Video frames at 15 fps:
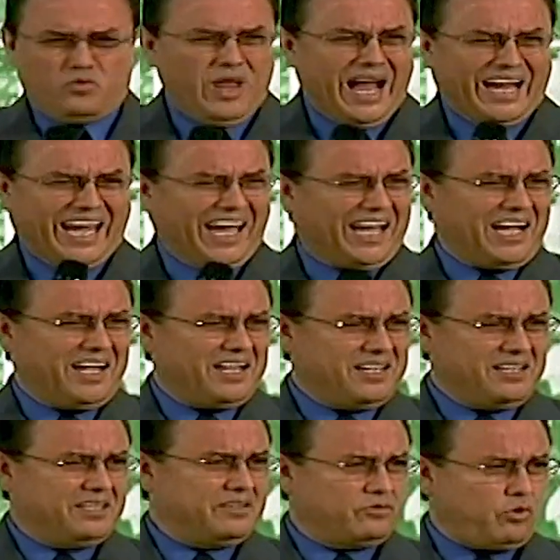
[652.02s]

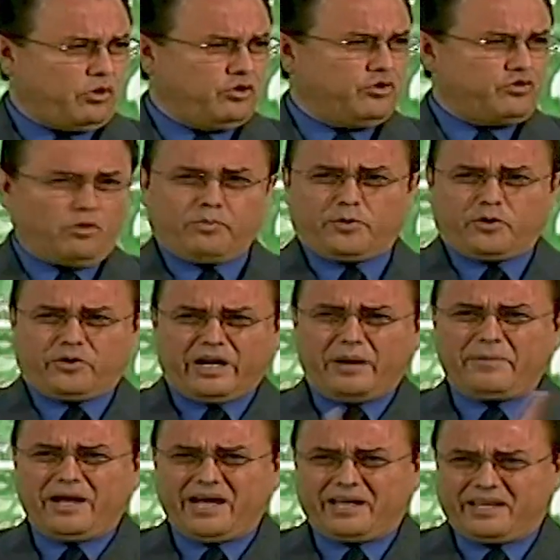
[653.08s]
complaining. Have you heard
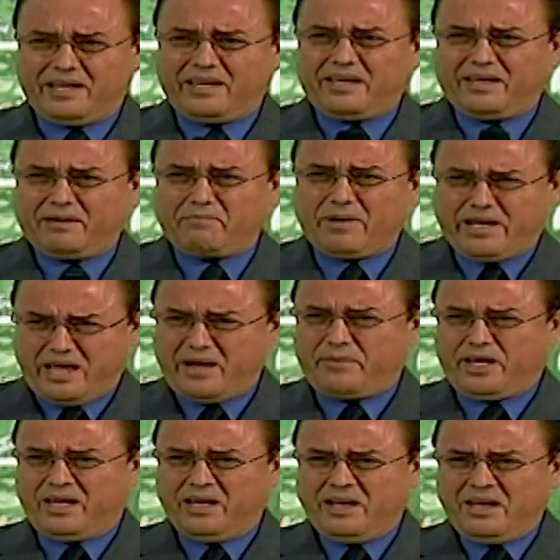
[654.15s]
those programs here in
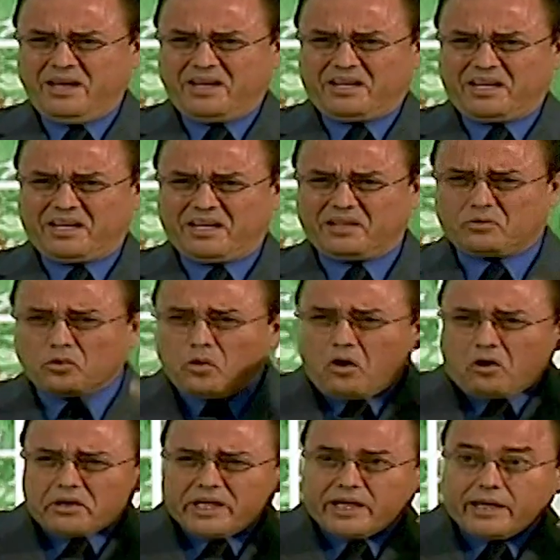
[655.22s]
Miami? That
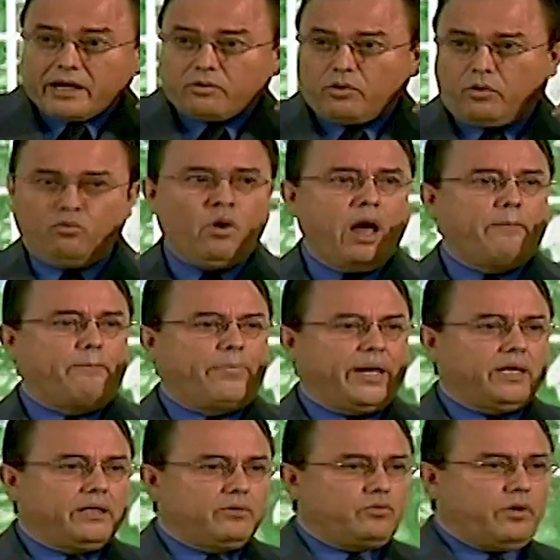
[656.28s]
you hear a
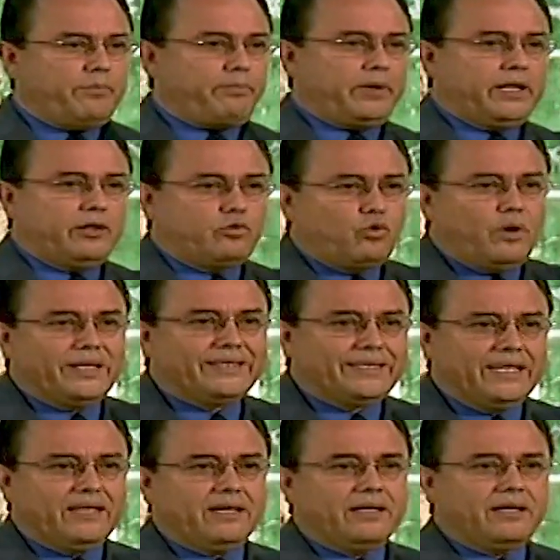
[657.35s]
spirit, anti whatever
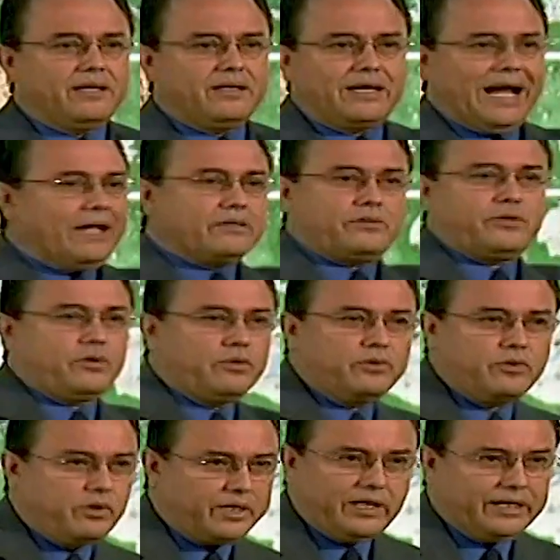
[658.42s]
spirit,
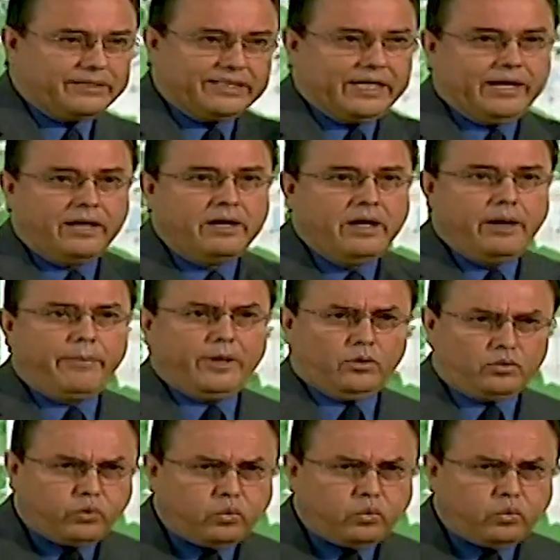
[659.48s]
and